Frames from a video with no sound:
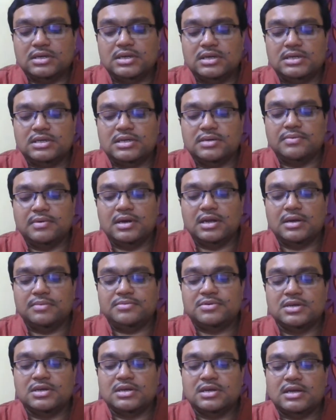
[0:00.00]
He
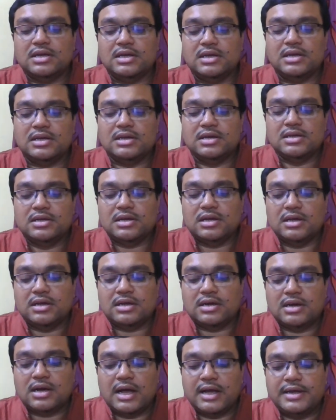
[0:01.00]
developed a
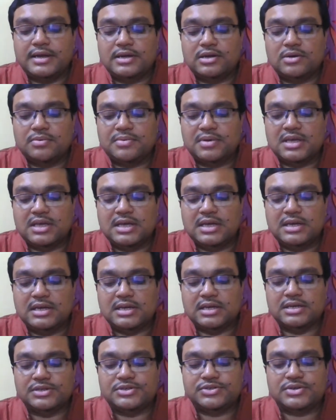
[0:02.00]
kind of keen
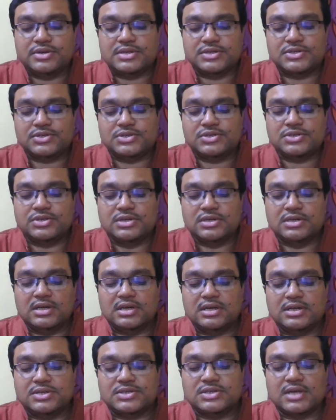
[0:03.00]
interest
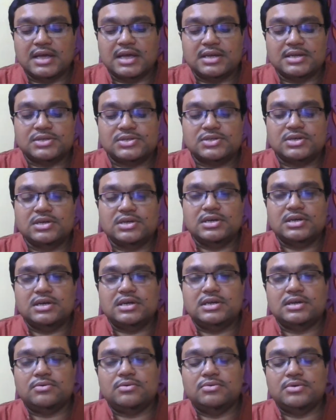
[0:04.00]
in science,
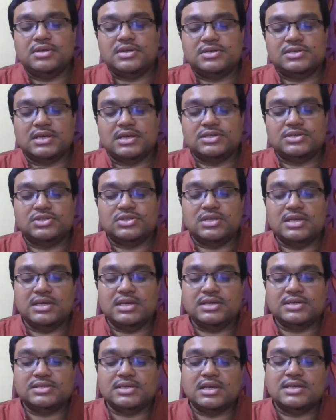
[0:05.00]
including such
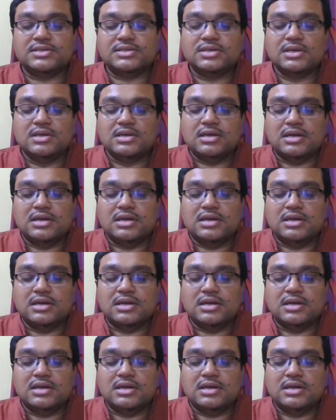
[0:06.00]
things as